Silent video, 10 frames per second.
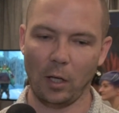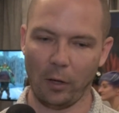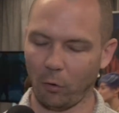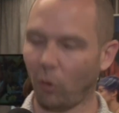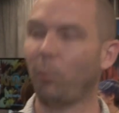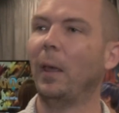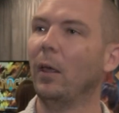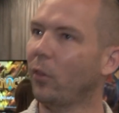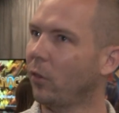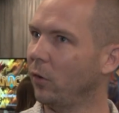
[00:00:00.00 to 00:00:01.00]
you know
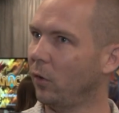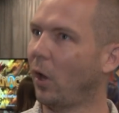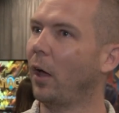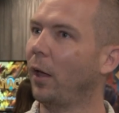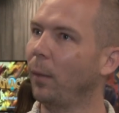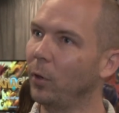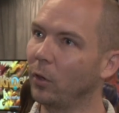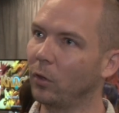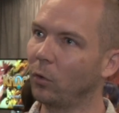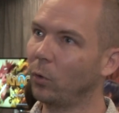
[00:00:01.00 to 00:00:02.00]
space and time
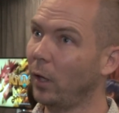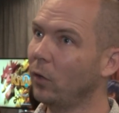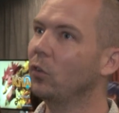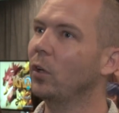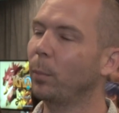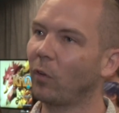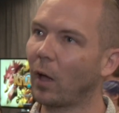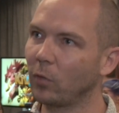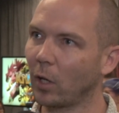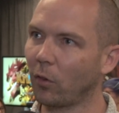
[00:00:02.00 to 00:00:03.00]
and the relationship of
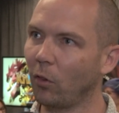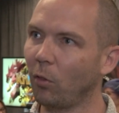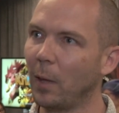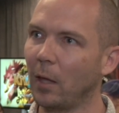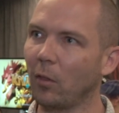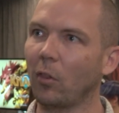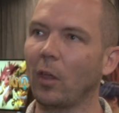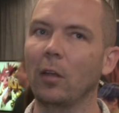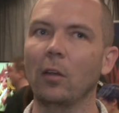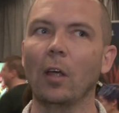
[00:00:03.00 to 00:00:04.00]
objects in space
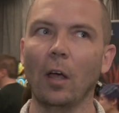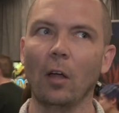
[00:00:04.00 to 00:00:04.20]
and